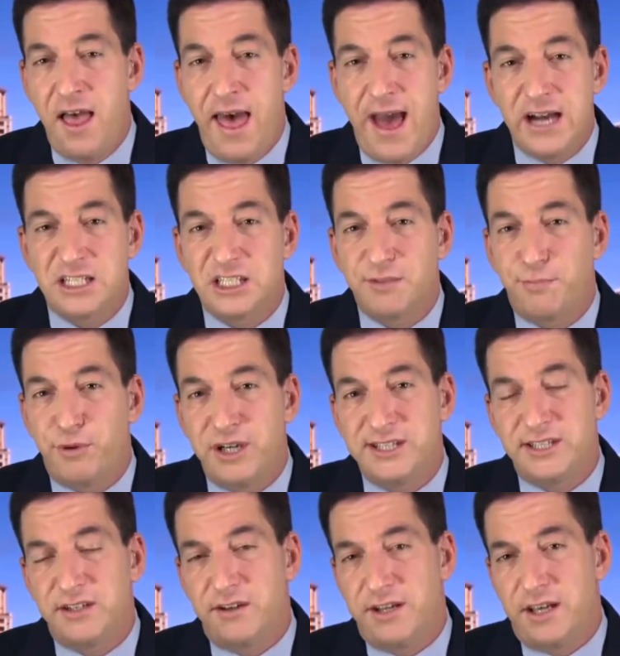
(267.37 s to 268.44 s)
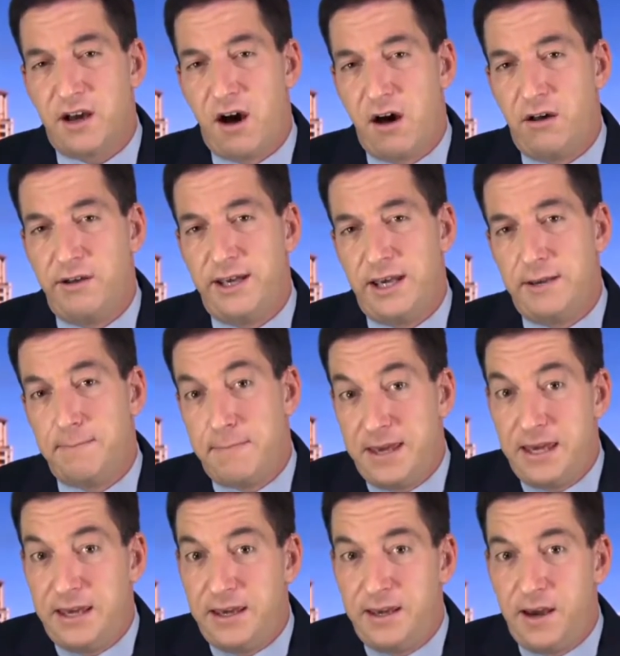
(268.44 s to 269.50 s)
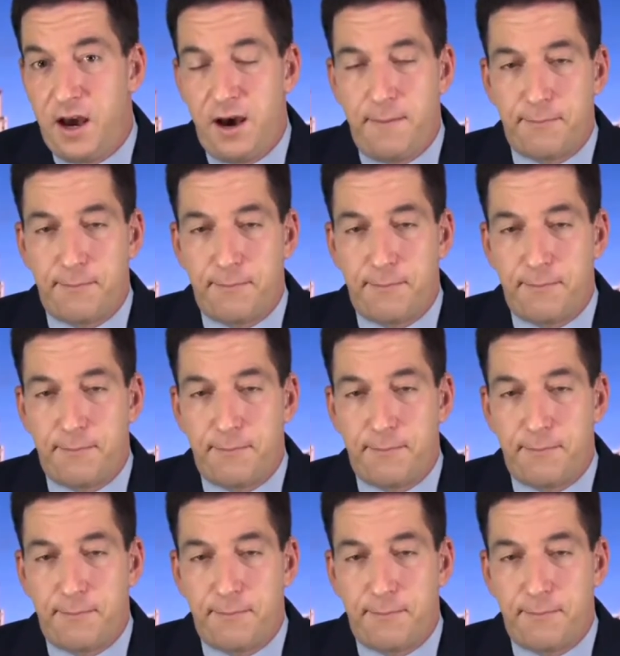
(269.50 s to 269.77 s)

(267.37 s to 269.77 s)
explicitly calling me uh,